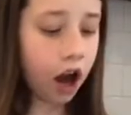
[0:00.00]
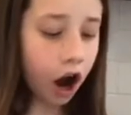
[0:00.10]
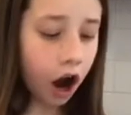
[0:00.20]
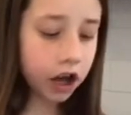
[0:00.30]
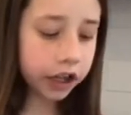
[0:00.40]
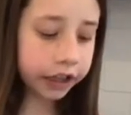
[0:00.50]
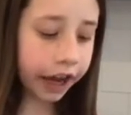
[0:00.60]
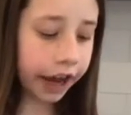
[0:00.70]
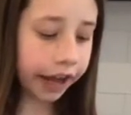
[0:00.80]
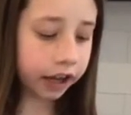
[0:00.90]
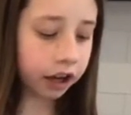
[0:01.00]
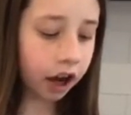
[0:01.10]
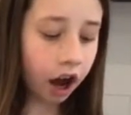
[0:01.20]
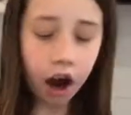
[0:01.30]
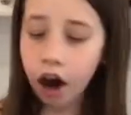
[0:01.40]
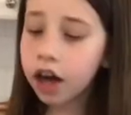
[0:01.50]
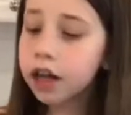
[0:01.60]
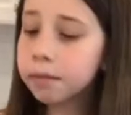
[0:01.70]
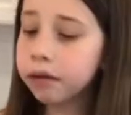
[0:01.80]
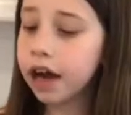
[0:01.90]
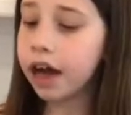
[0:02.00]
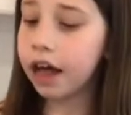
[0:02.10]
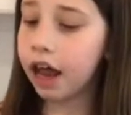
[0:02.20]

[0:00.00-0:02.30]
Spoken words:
honey cake, honey bread.